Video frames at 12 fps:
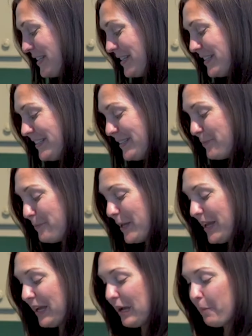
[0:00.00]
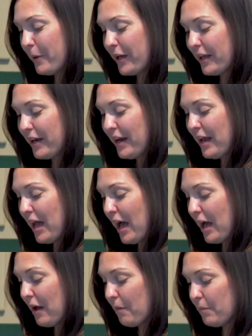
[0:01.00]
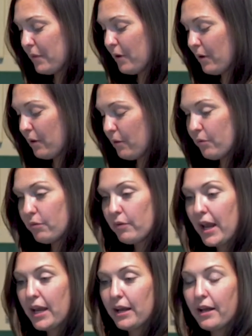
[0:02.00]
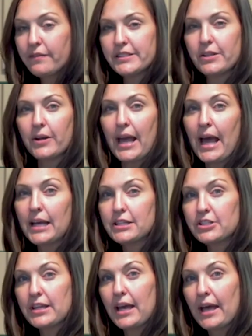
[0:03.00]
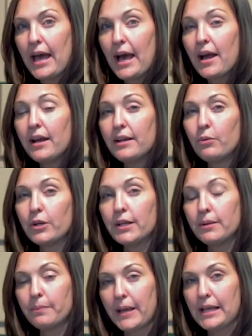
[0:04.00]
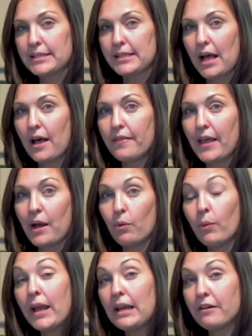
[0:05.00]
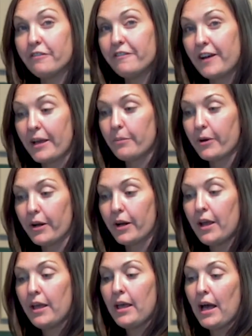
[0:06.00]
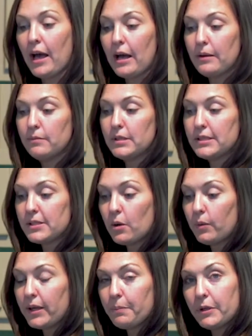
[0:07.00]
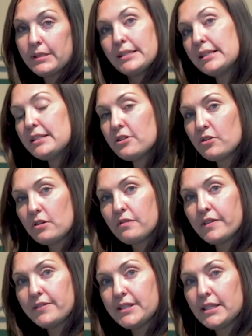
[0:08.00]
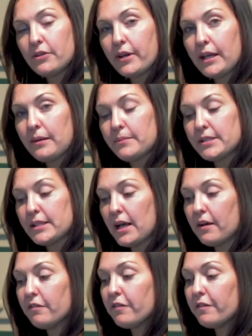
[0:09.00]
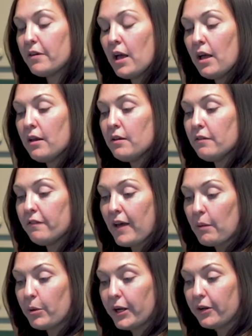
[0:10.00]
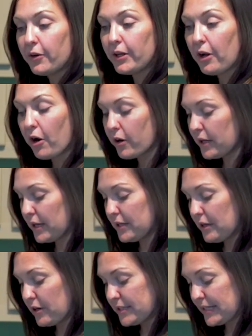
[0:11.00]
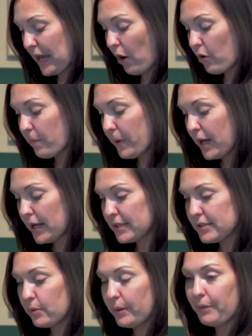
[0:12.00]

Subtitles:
speak, but the rate of soda ash to add, we're going to base on that weight of fiber. So we put 650 grams of fabric or yarn in our scour pot, so we